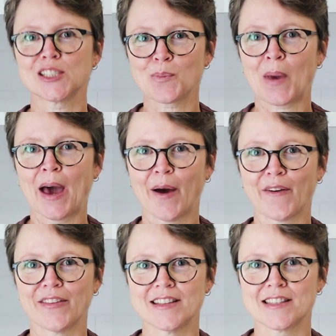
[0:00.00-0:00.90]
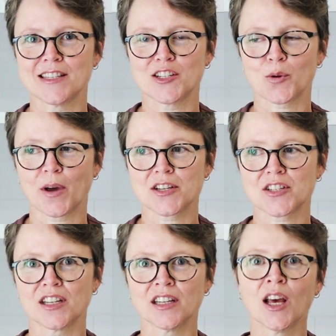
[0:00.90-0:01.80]
is power in this
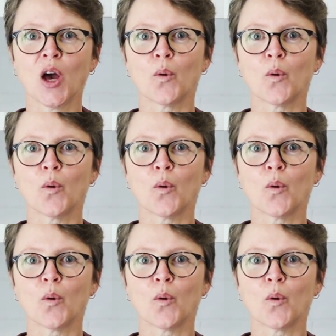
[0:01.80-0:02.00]
situation.